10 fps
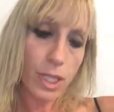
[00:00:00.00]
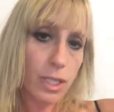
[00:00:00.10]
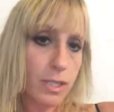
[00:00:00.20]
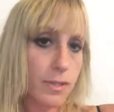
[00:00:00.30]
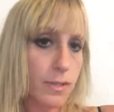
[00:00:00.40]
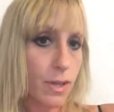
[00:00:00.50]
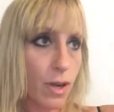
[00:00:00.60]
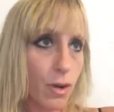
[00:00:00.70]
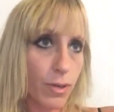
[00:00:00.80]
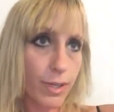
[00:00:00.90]

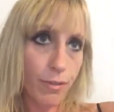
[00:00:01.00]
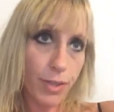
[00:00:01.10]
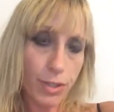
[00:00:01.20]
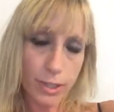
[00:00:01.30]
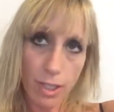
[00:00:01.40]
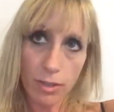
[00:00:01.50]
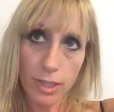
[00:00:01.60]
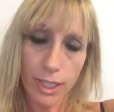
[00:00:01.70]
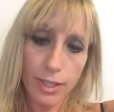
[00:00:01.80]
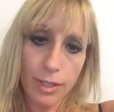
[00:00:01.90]
So if you're
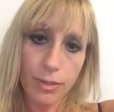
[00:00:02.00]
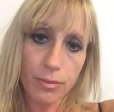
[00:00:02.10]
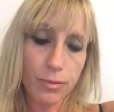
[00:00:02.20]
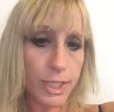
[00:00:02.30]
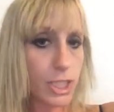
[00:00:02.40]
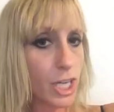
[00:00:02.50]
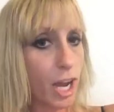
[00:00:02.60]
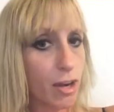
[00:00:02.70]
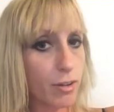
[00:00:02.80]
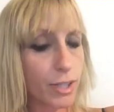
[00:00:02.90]
lonely, reach
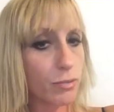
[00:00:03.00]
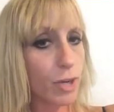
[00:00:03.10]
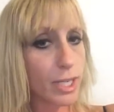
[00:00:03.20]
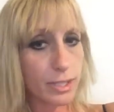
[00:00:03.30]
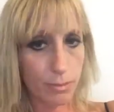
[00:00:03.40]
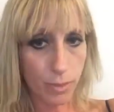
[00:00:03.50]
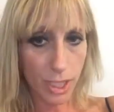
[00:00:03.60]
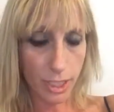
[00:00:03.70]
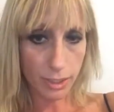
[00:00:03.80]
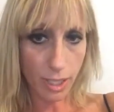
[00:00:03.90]
out and write somebody
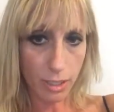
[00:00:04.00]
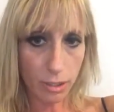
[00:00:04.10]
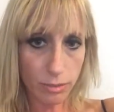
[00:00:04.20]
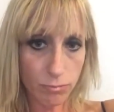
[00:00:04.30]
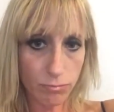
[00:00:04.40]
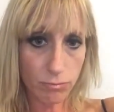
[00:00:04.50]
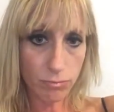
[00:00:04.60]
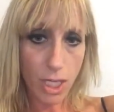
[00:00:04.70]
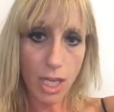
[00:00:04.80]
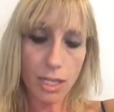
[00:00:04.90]
a letter
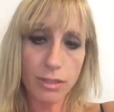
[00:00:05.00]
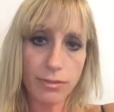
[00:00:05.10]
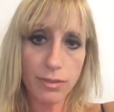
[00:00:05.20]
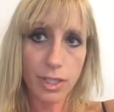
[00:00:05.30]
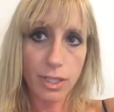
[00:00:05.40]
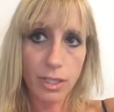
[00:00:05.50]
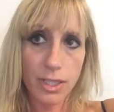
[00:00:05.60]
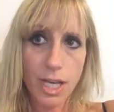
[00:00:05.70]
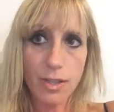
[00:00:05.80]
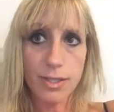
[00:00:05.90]
and
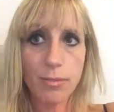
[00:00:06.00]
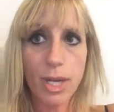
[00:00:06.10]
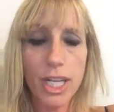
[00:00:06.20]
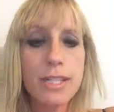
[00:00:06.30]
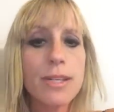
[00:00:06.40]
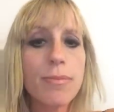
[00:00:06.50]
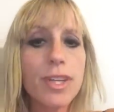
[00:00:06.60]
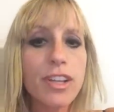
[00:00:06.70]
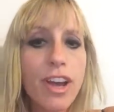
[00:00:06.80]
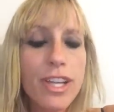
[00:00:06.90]
tell somebody something
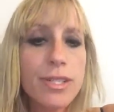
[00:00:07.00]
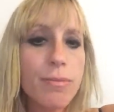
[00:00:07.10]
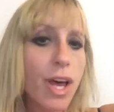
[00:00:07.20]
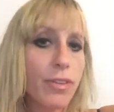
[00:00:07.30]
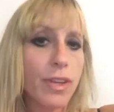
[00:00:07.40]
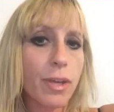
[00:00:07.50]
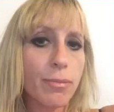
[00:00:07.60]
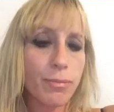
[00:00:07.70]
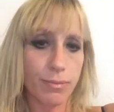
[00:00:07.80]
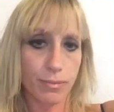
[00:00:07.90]
nice about them.
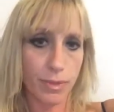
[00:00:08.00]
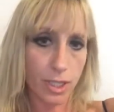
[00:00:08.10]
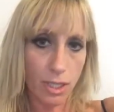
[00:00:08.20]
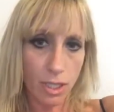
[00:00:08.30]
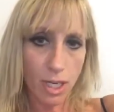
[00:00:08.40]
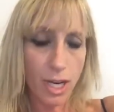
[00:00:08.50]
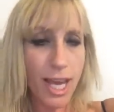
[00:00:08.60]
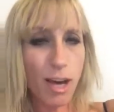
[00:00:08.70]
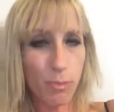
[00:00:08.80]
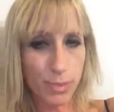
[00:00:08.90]

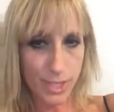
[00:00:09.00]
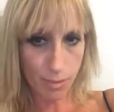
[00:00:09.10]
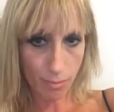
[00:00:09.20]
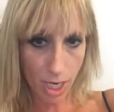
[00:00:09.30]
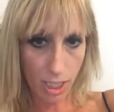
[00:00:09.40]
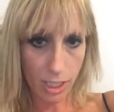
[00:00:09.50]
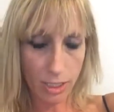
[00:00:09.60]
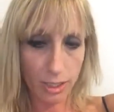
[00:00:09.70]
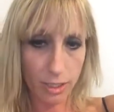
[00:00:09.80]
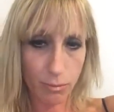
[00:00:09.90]
Help somebody.
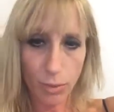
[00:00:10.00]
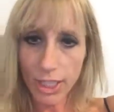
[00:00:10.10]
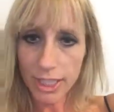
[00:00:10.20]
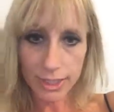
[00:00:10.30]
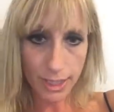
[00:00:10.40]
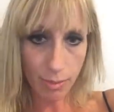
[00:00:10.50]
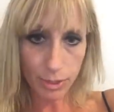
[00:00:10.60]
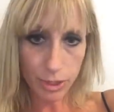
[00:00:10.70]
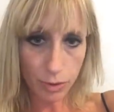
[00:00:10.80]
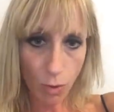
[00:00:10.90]
Bring a
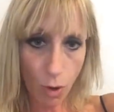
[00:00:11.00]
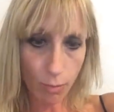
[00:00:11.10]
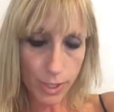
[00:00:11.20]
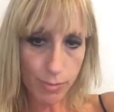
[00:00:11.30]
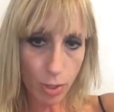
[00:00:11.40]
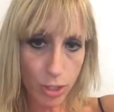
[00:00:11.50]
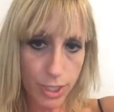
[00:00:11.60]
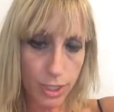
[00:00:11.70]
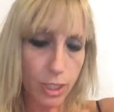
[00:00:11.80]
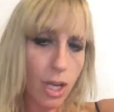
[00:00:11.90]
sandwich to a homeless person.
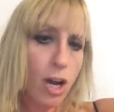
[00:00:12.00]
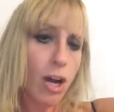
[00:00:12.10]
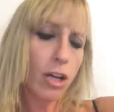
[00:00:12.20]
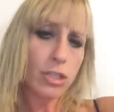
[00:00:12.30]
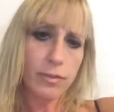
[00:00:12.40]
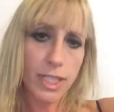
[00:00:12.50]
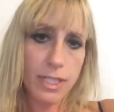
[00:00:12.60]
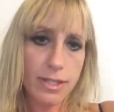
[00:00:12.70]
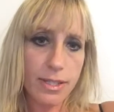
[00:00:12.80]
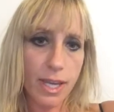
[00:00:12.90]
All of these
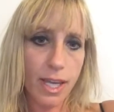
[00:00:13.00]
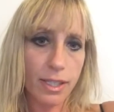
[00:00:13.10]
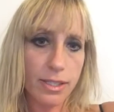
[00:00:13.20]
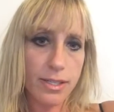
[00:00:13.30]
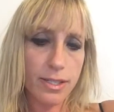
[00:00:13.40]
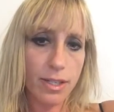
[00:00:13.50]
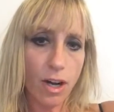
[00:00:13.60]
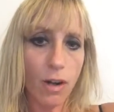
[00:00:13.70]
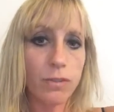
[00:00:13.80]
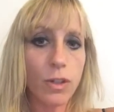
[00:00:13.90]
things are
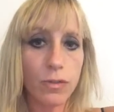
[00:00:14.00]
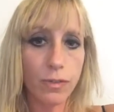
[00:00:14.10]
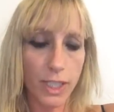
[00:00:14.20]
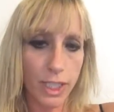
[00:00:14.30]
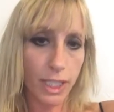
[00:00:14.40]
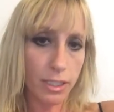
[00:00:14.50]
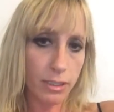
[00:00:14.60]
fulfilling.